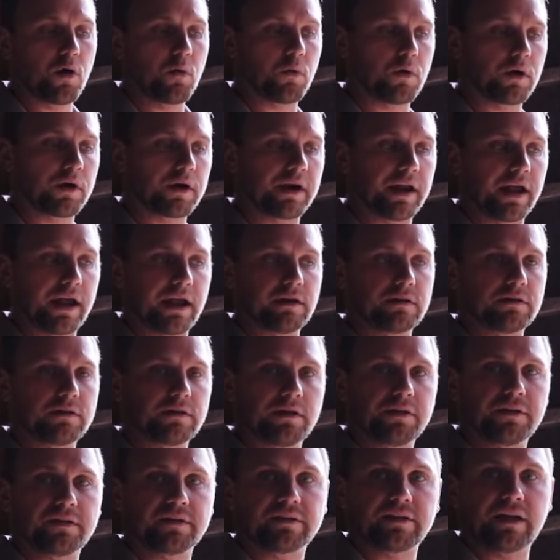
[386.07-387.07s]
We're going to err
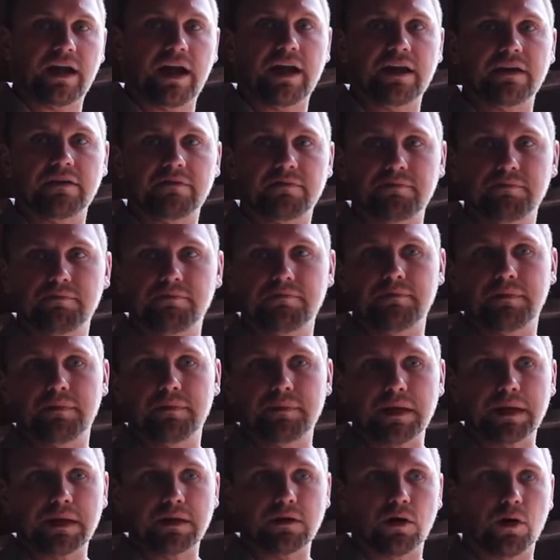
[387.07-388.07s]
on the side of
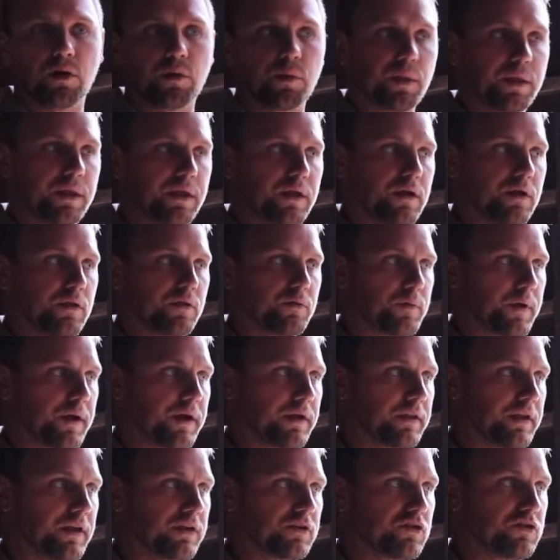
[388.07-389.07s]
meeting all the
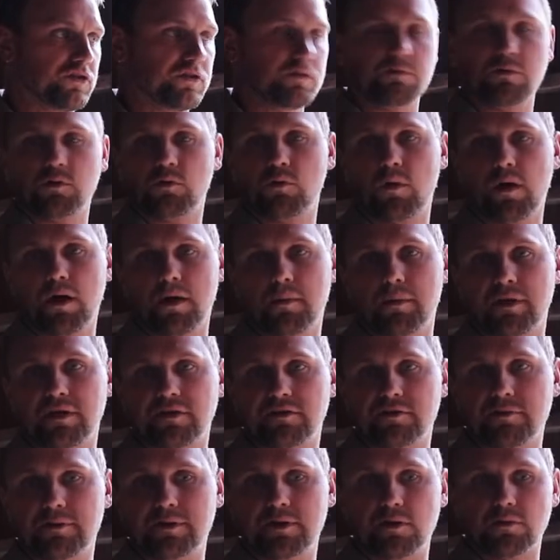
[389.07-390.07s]
regulations and
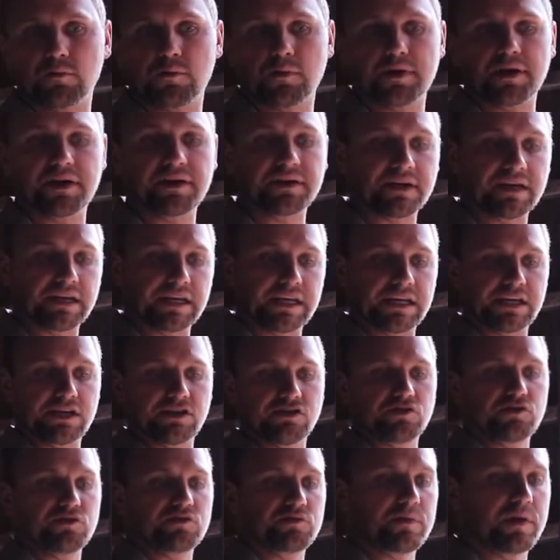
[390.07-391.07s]
requirements, so we don't run into any
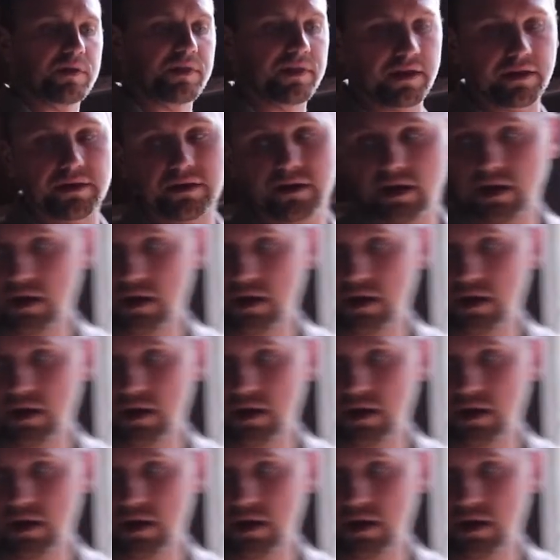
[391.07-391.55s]
issues with it.